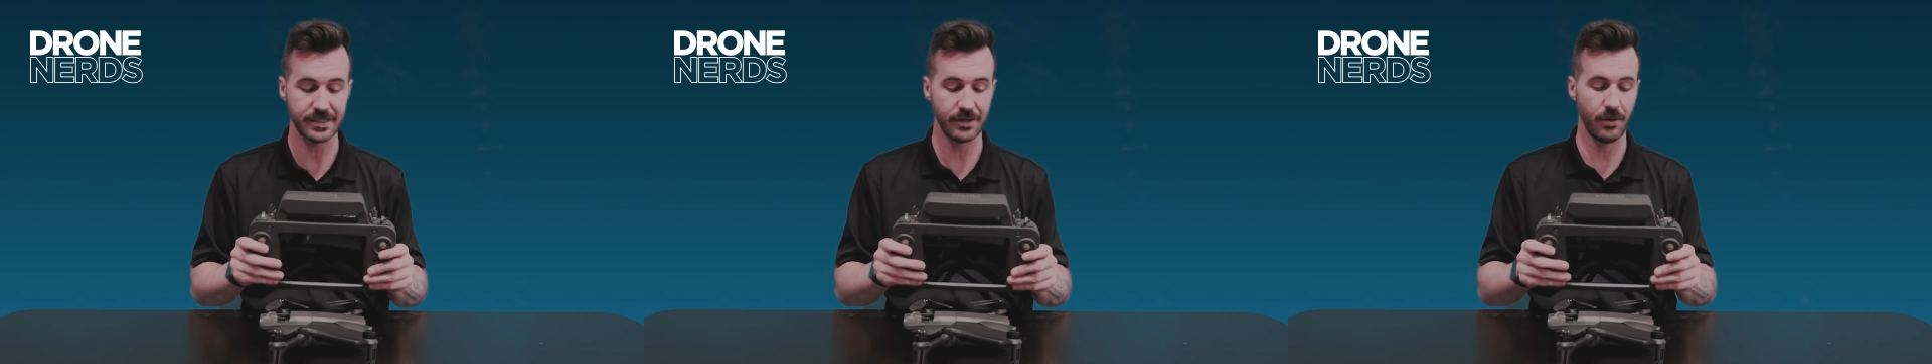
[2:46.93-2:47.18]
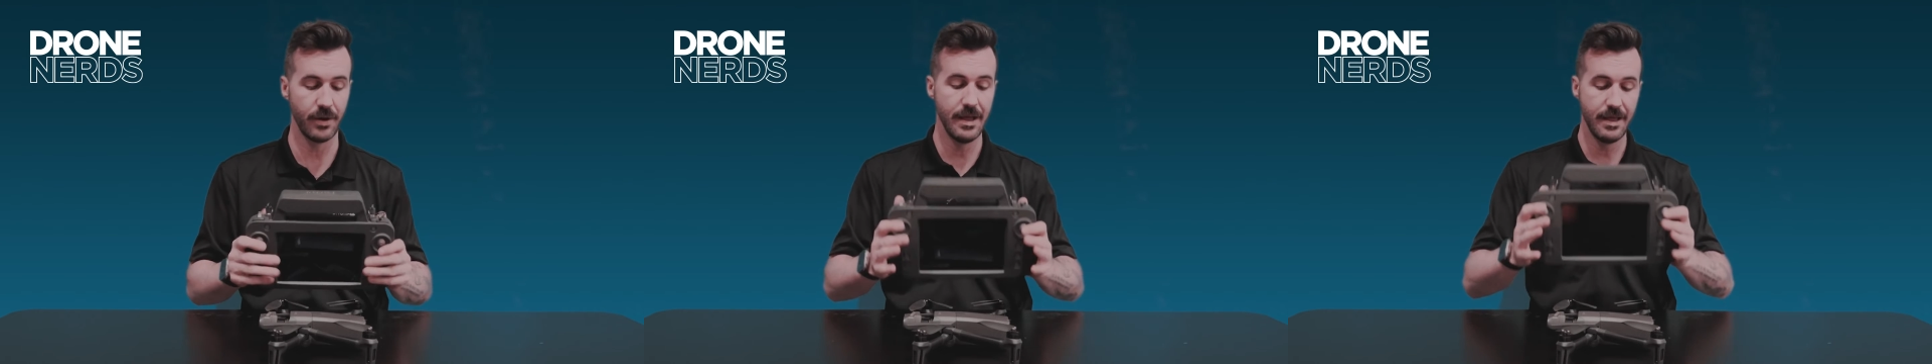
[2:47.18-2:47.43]

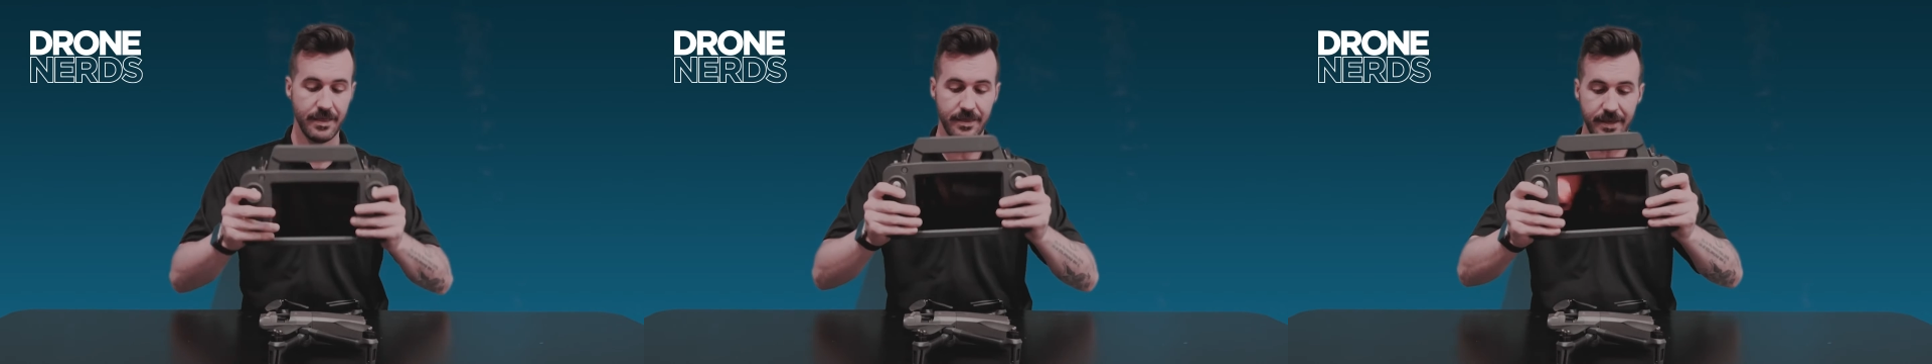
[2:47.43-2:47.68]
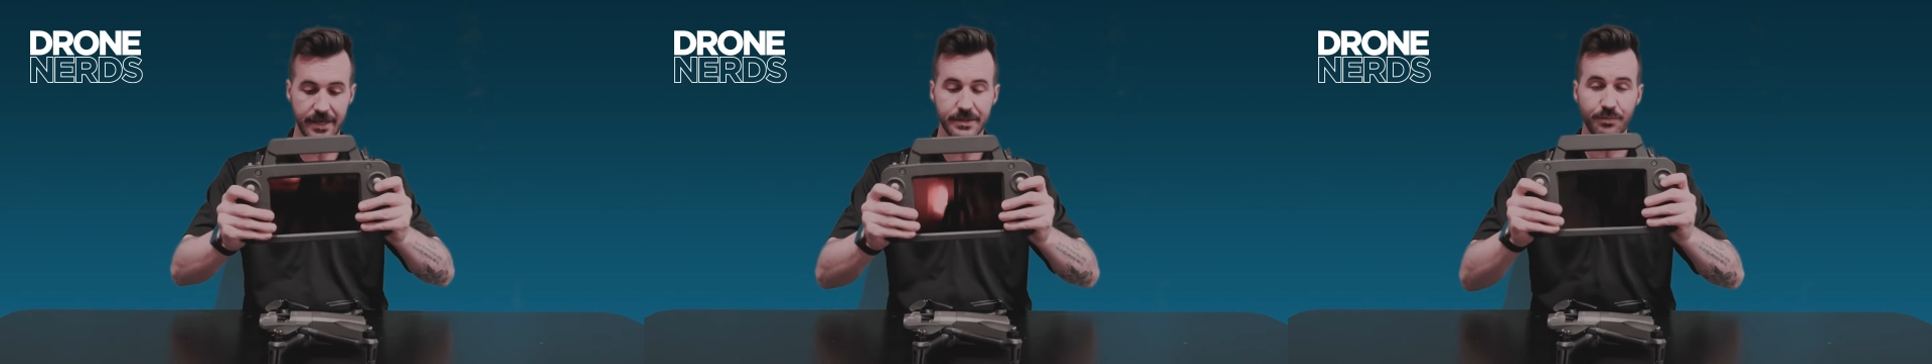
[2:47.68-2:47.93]
So
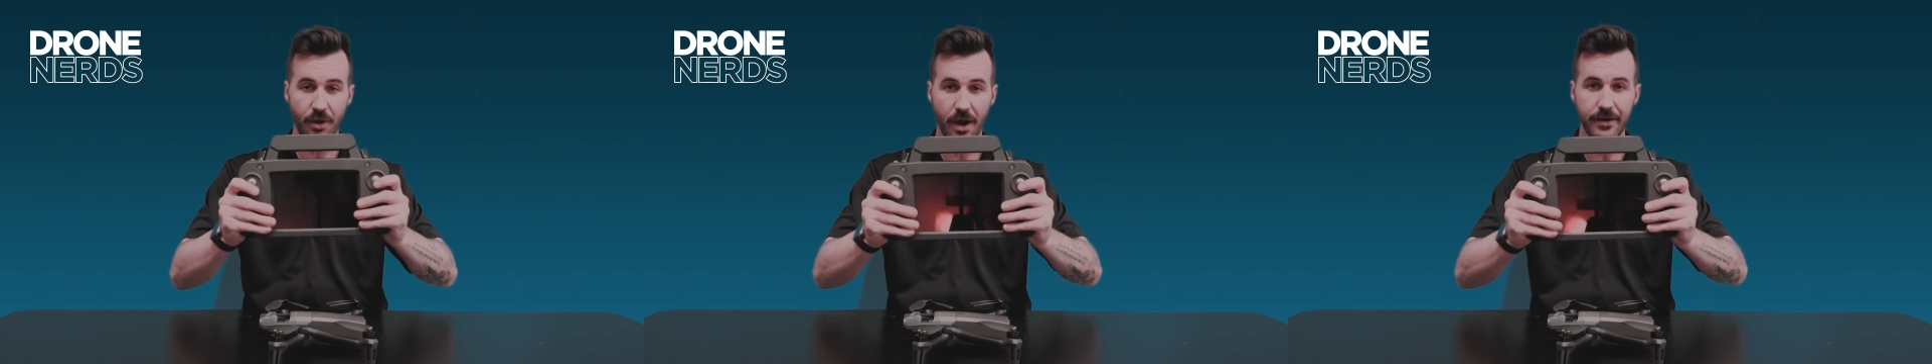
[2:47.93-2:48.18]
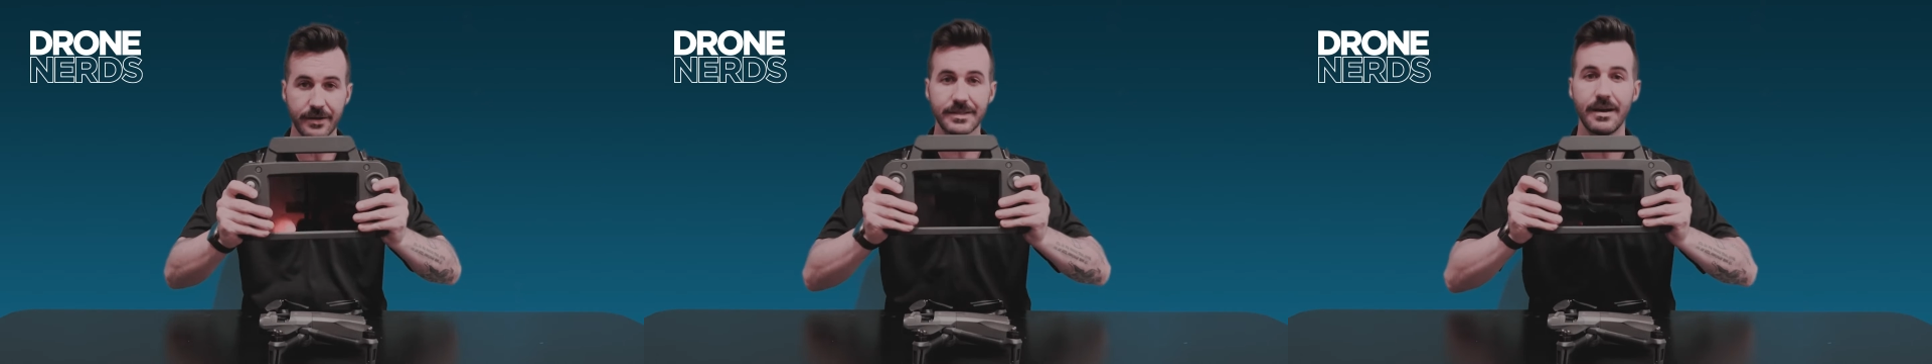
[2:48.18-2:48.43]
this
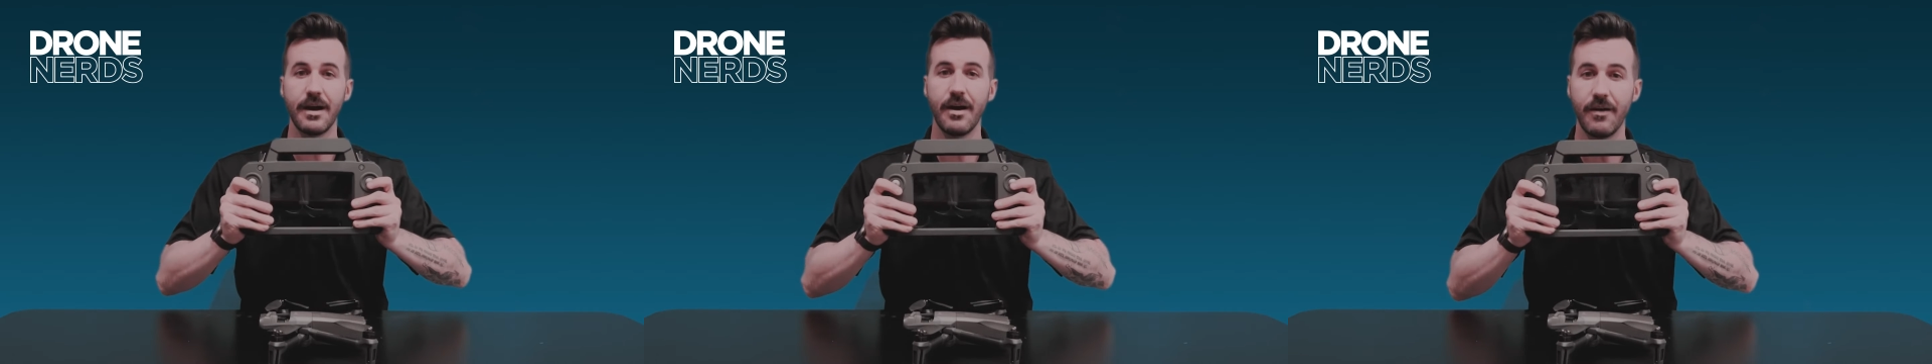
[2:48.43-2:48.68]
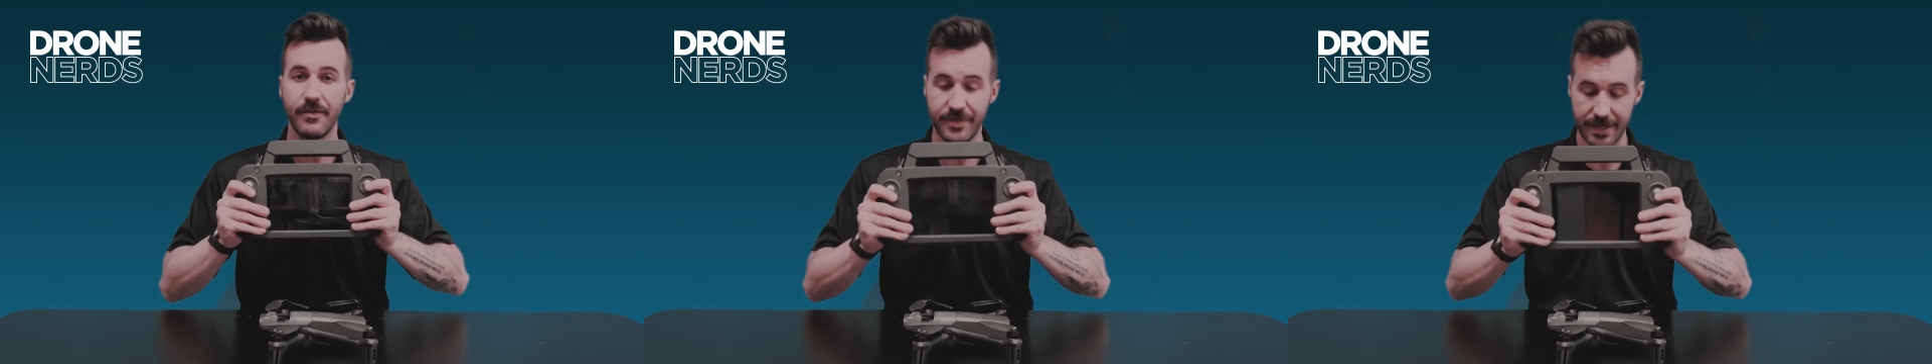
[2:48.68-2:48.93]
product,
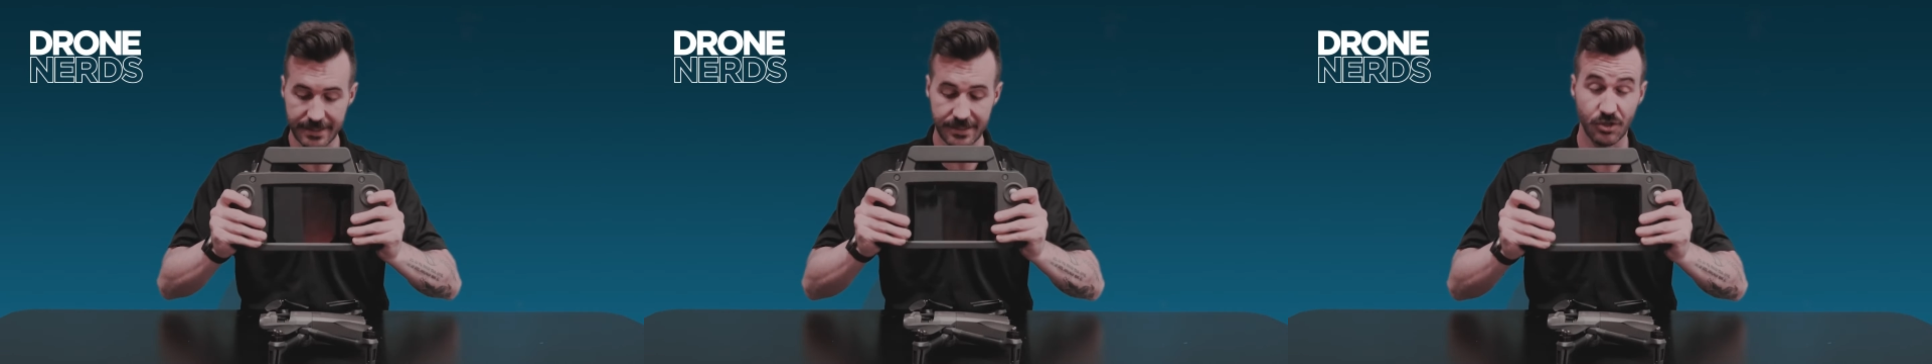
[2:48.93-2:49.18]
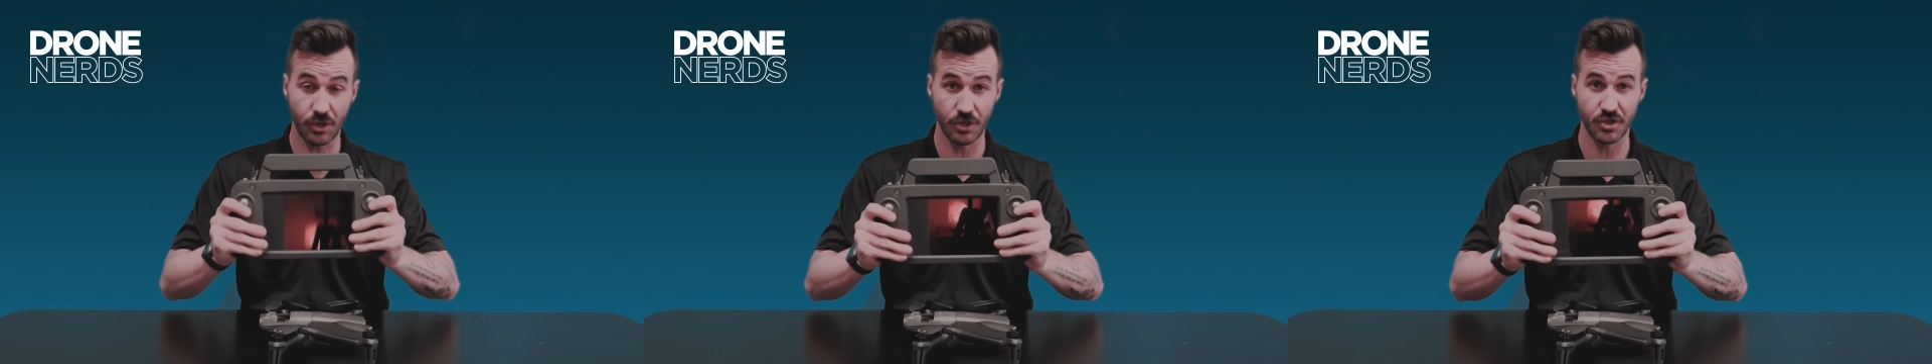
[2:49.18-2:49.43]
this
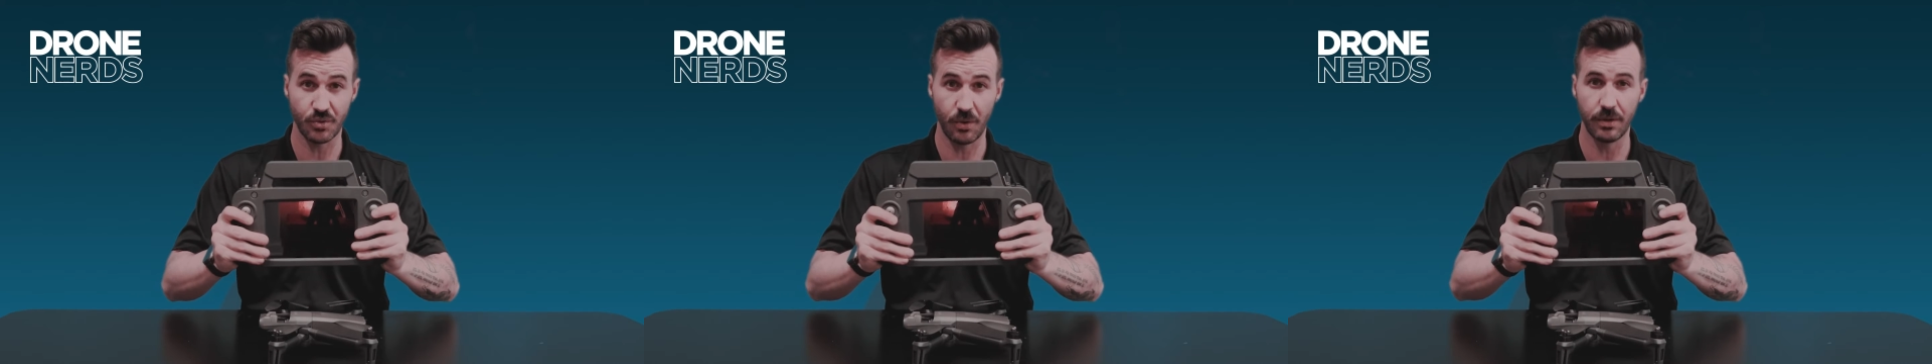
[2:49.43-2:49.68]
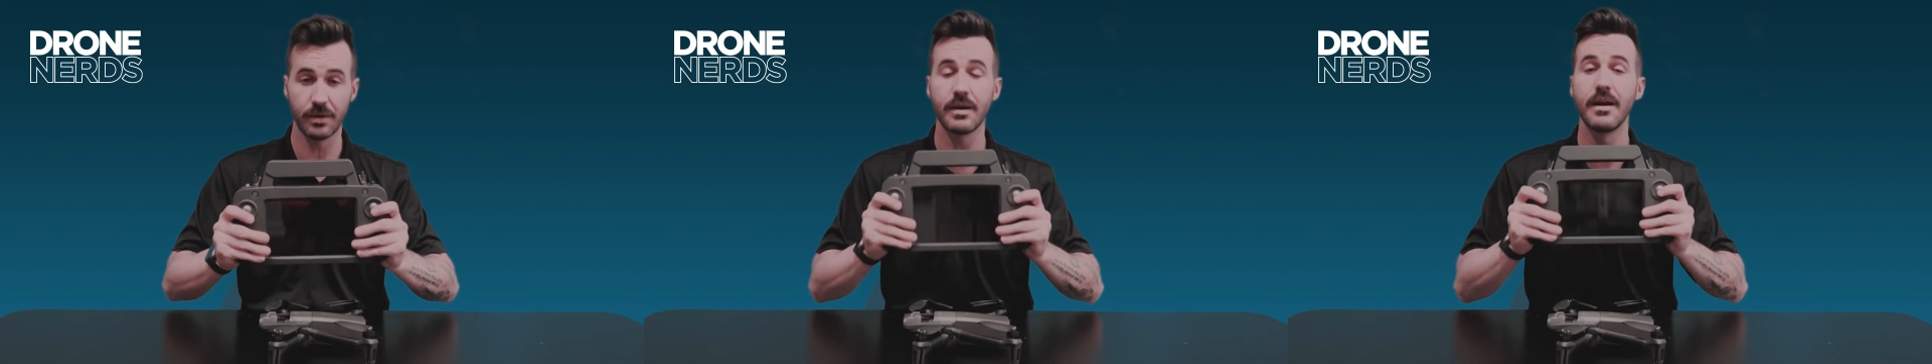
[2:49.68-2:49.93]

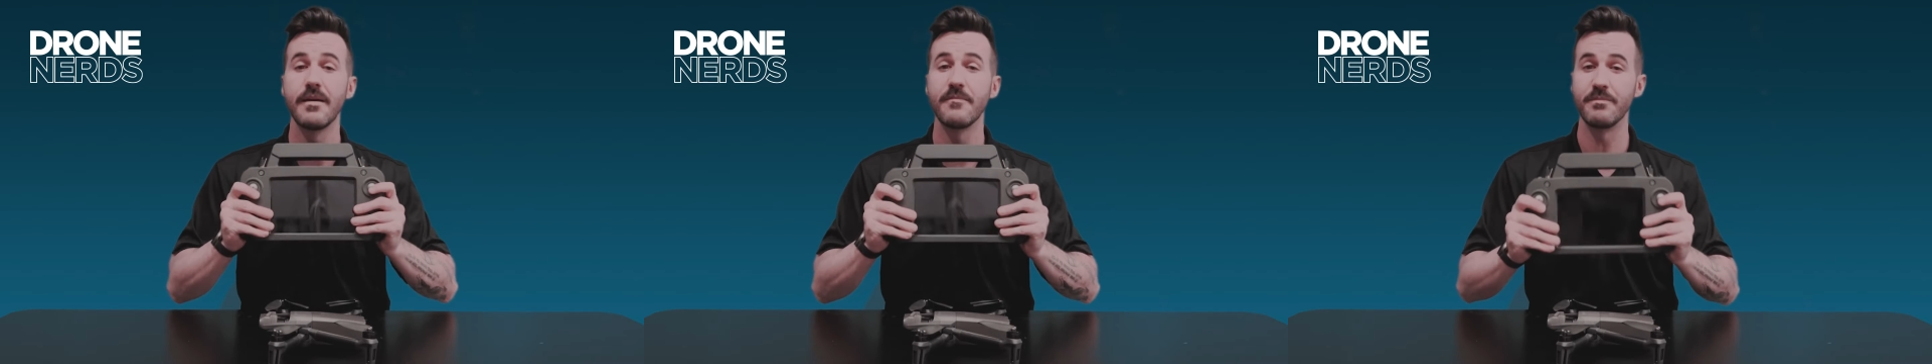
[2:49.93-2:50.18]
controller,